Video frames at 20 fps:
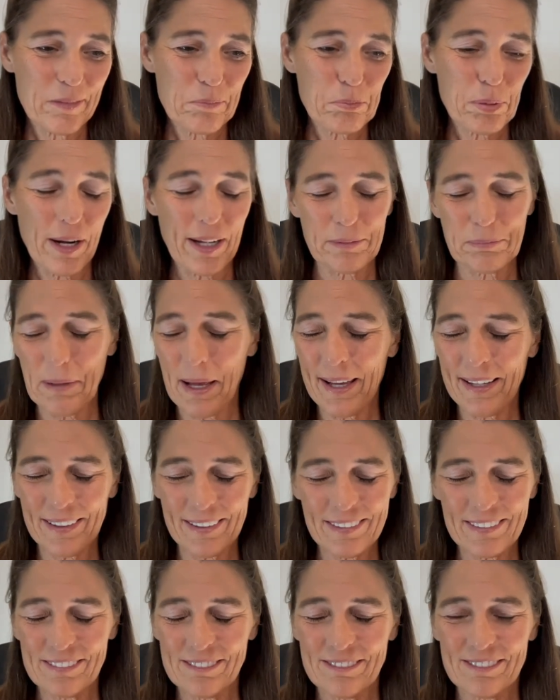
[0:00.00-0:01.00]

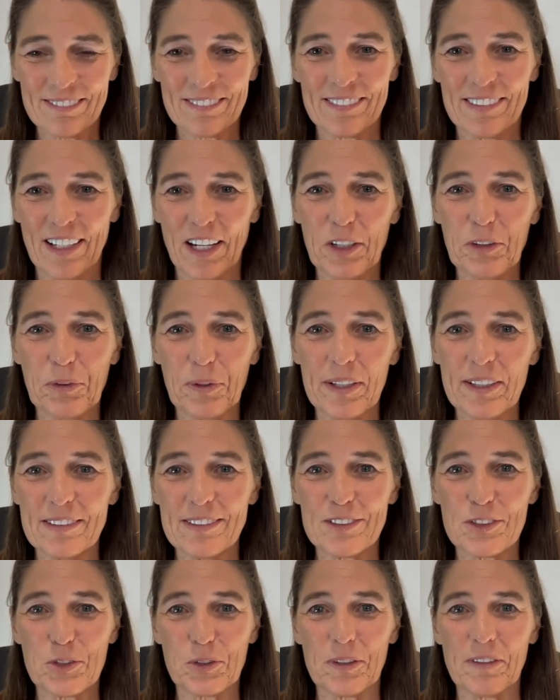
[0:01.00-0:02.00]
pragmatic,
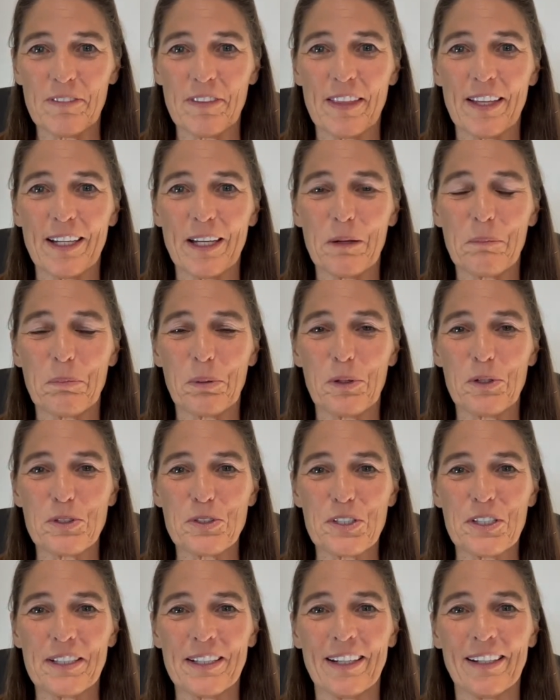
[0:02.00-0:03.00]
concrete sort of thinking
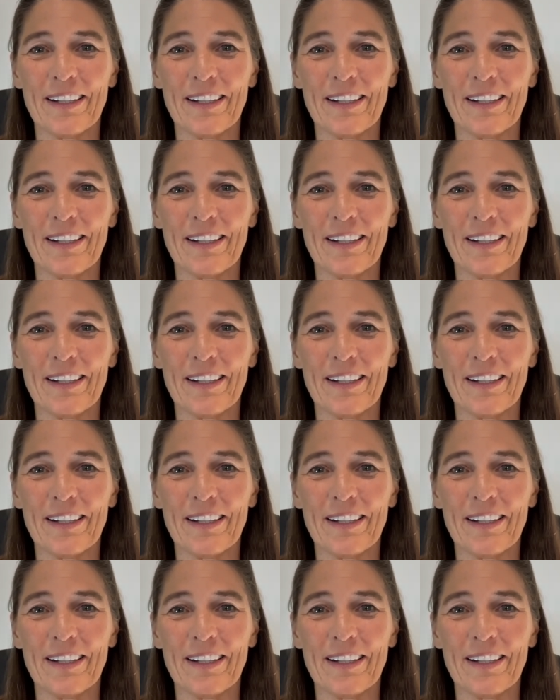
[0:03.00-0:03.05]
person.